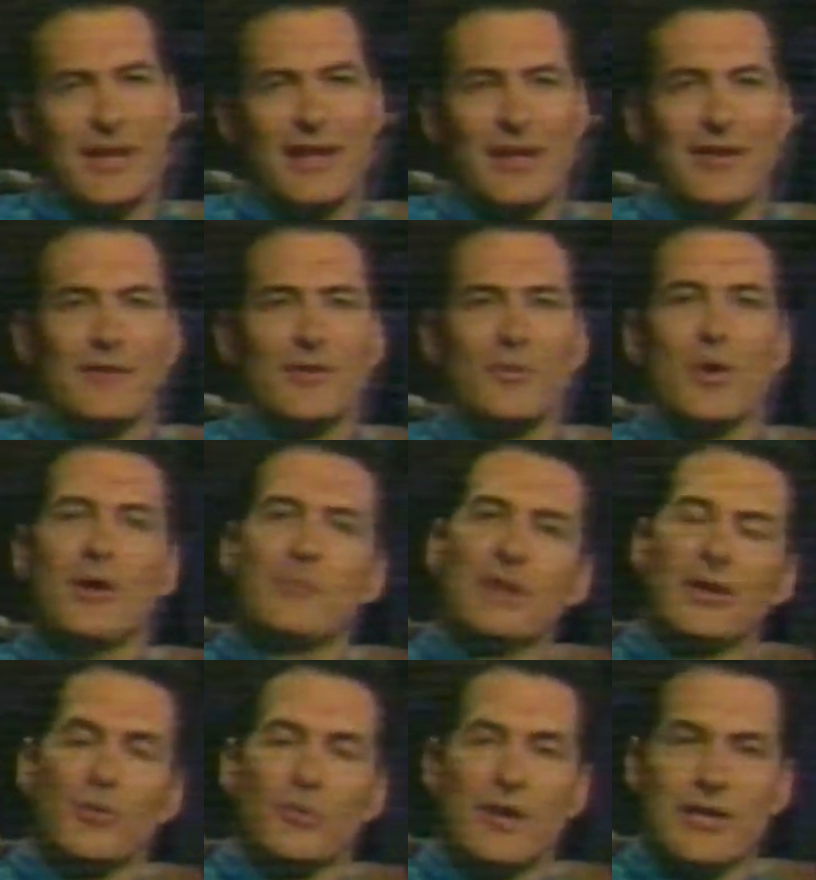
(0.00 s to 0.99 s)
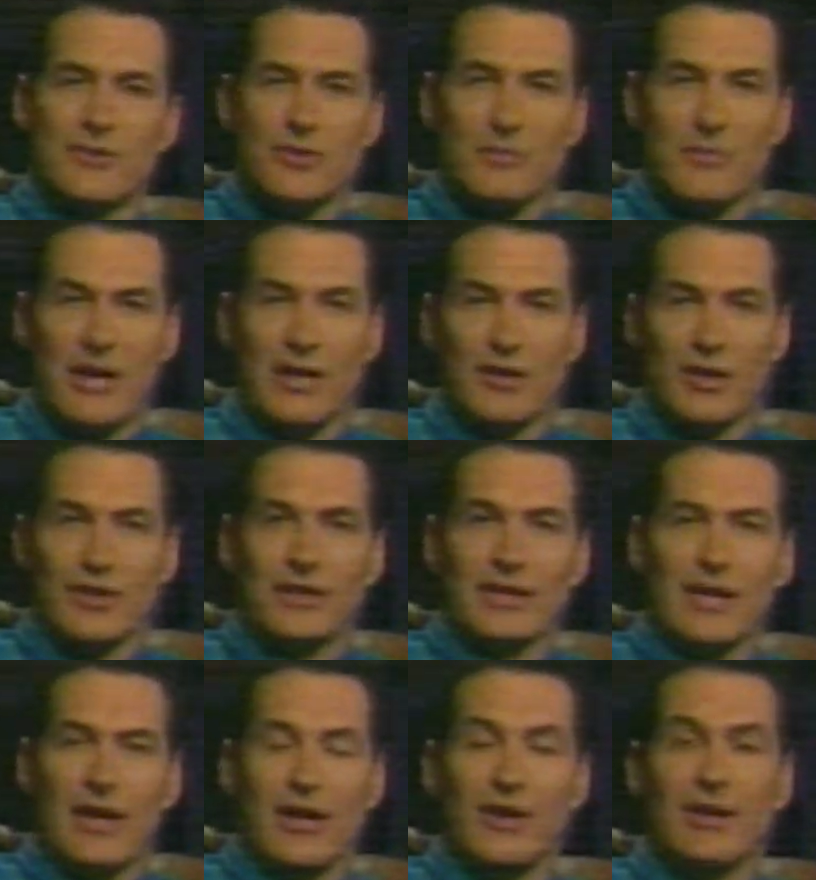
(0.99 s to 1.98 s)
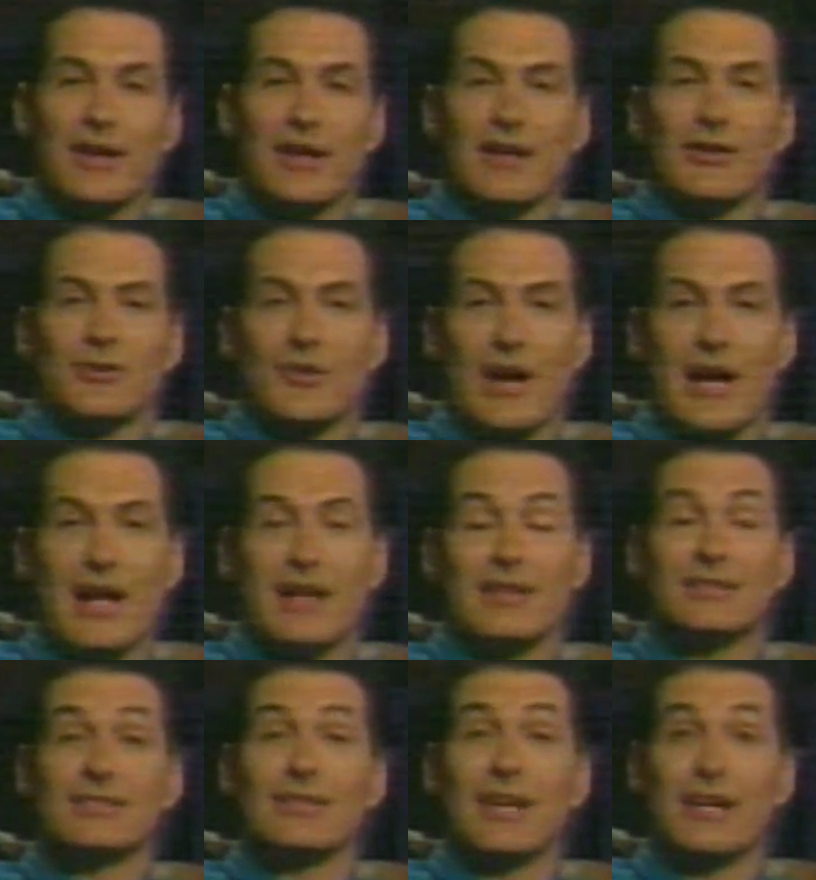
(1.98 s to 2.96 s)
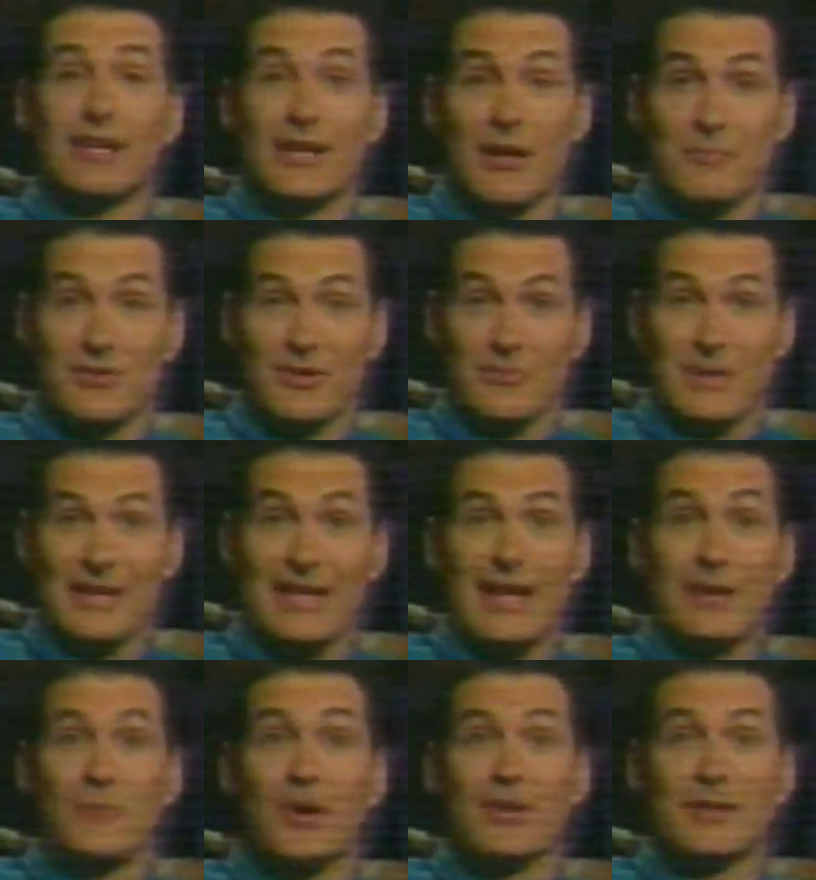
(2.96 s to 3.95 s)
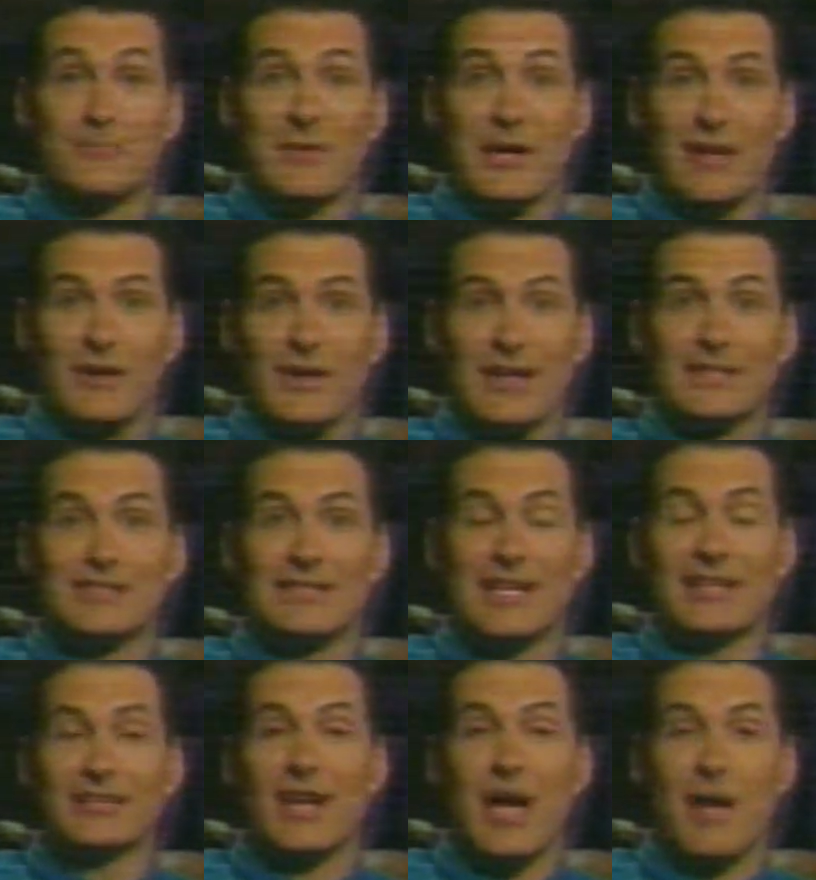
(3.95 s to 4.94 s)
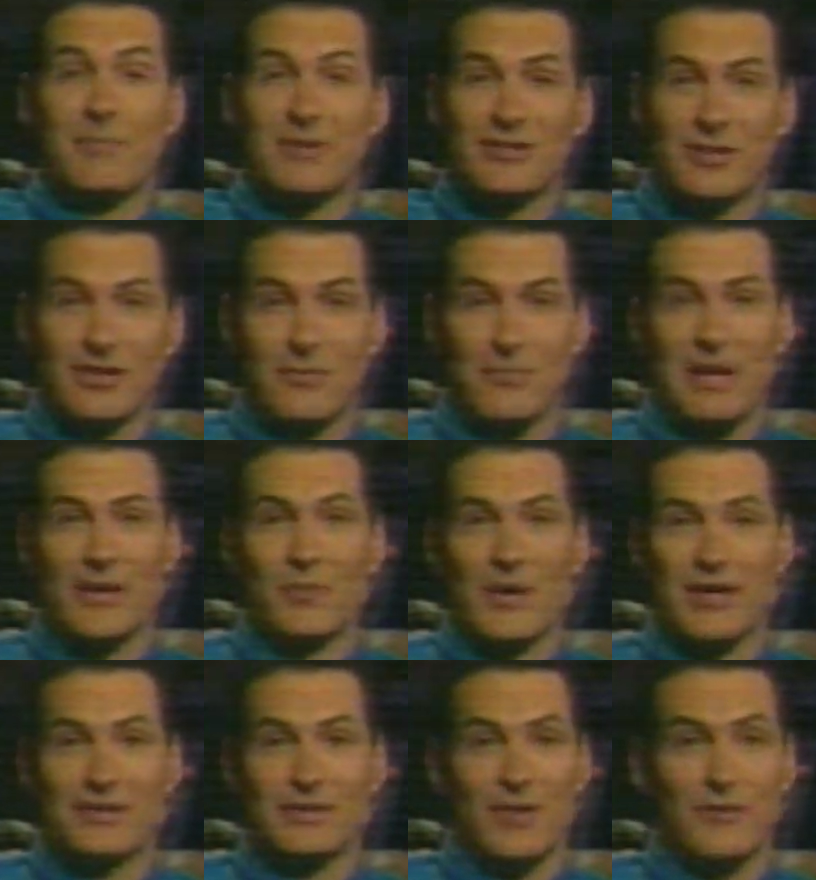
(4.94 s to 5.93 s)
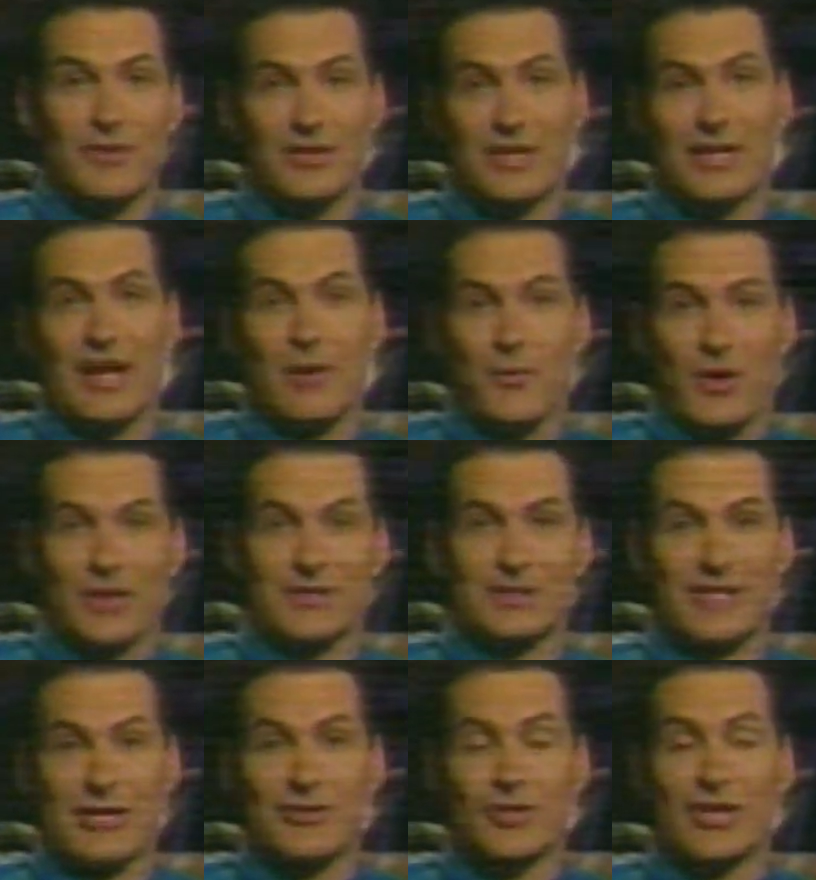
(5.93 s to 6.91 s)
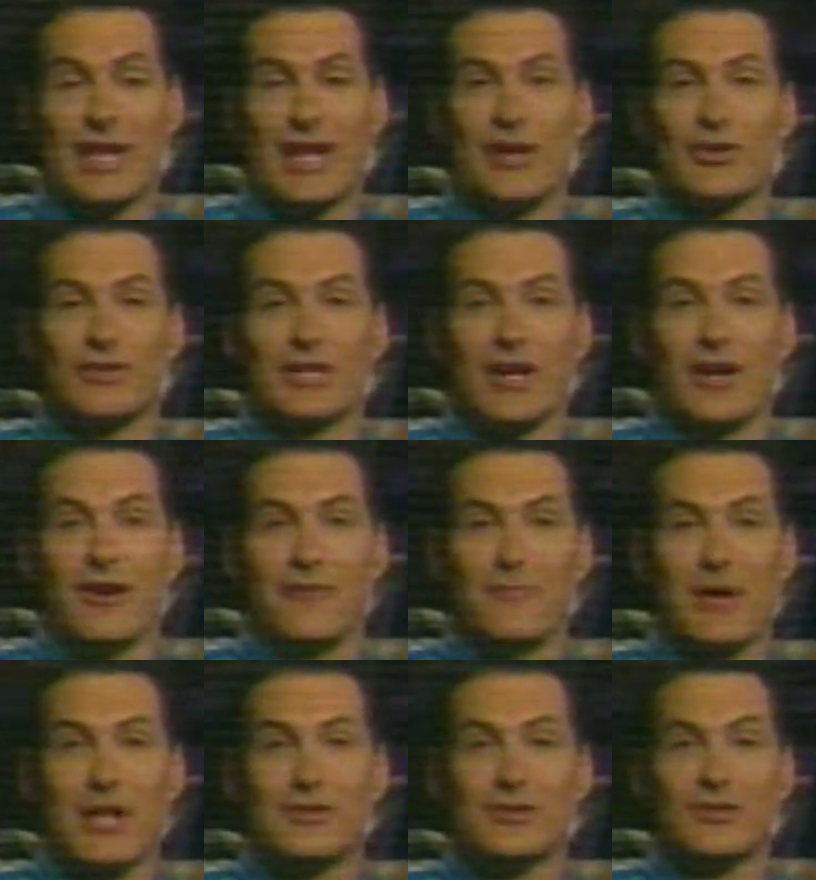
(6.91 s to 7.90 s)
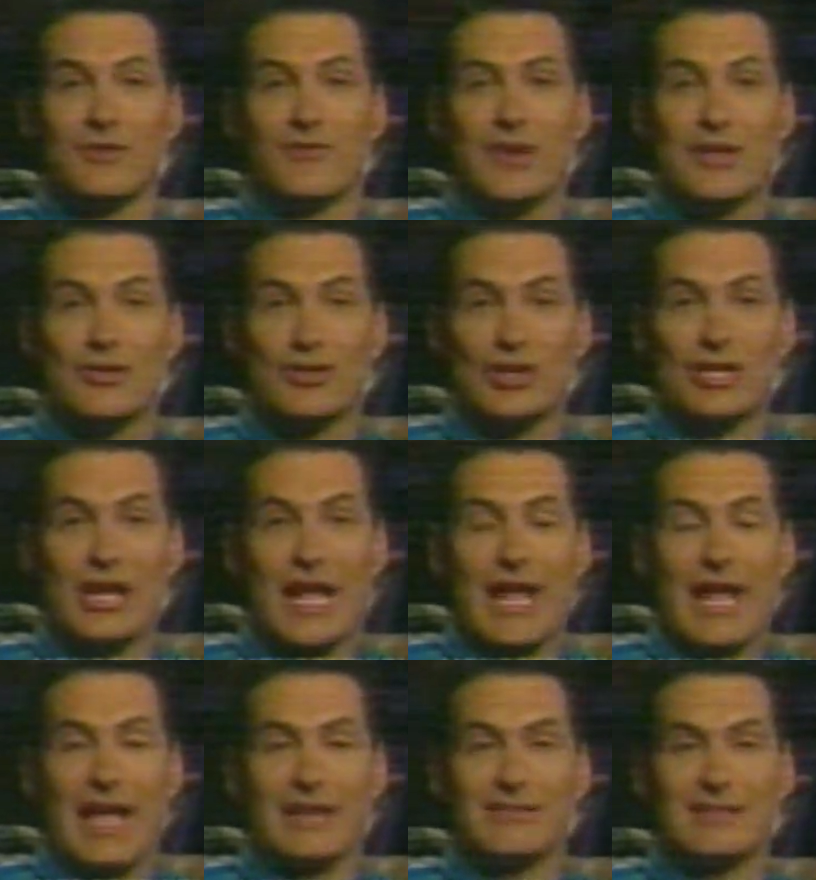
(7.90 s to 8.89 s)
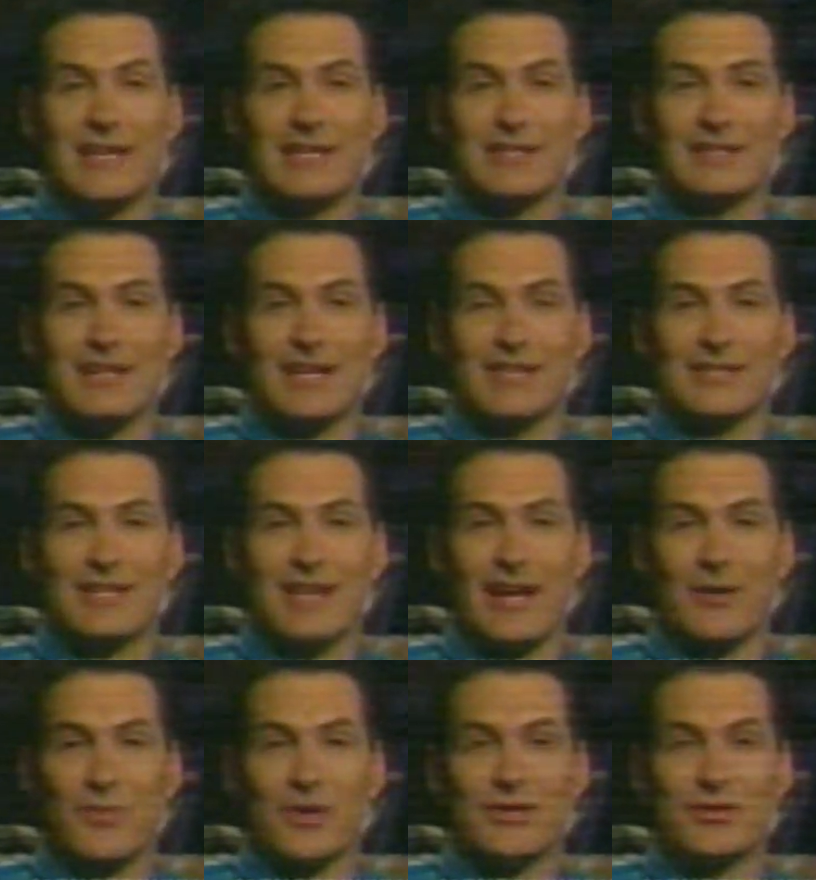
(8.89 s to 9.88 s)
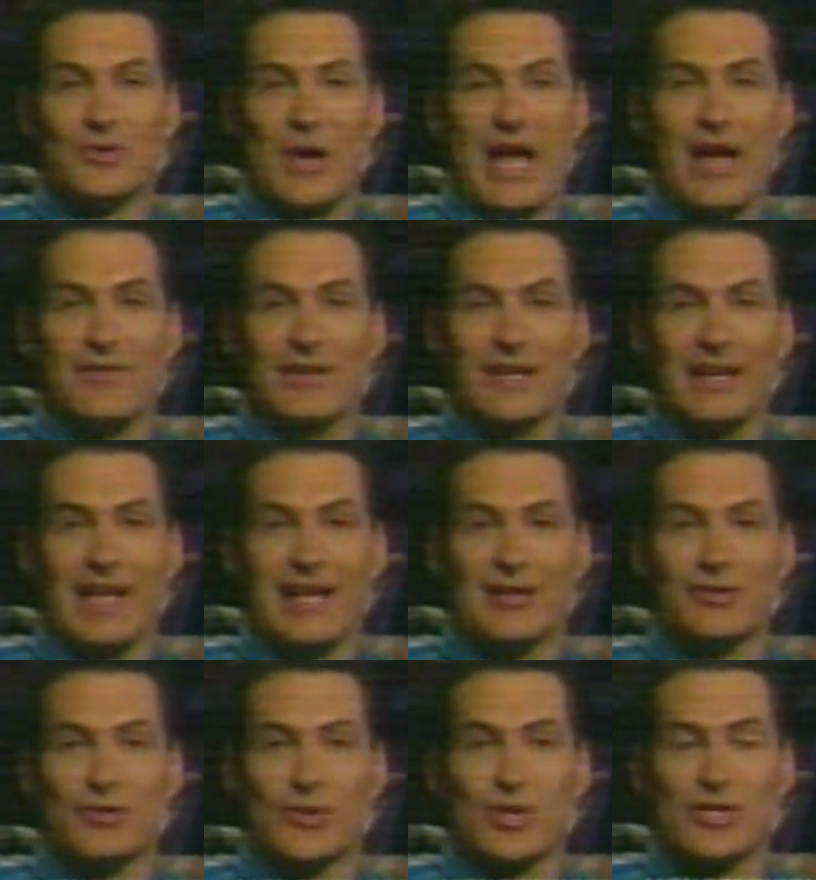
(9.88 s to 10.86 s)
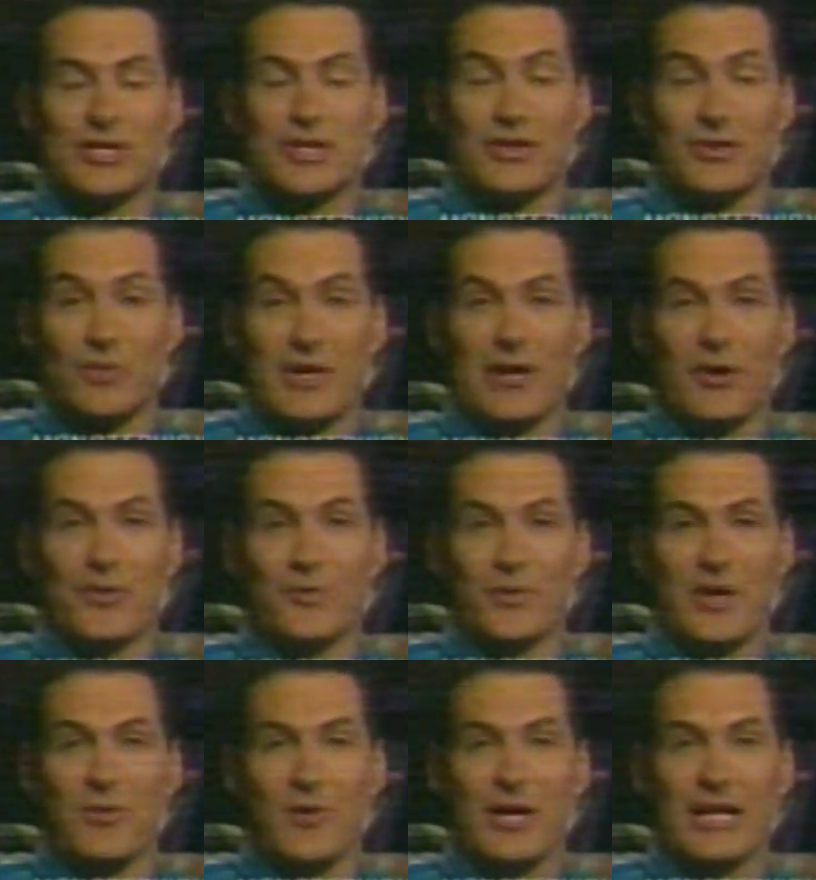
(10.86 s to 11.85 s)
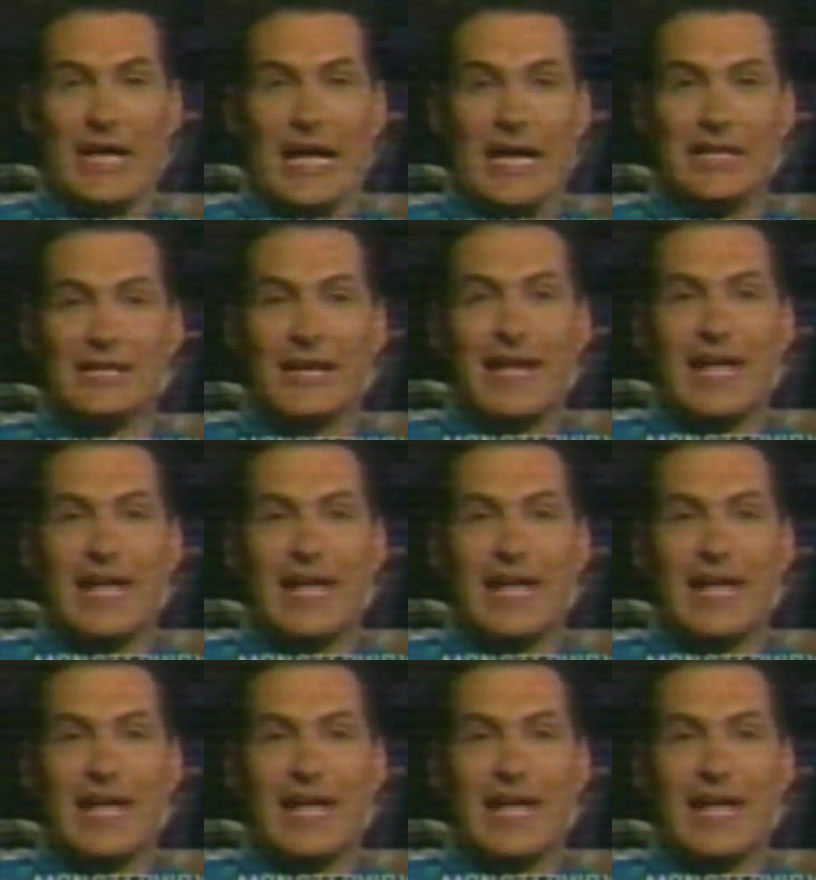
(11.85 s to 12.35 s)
if you want me to read your mail on the air, try sucking up to me. That works better. And send copies to the bigwigs over at the network. Send your letters care of Monstervision at 1010 Techwood Drive, Atlanta, Georgia, 30318.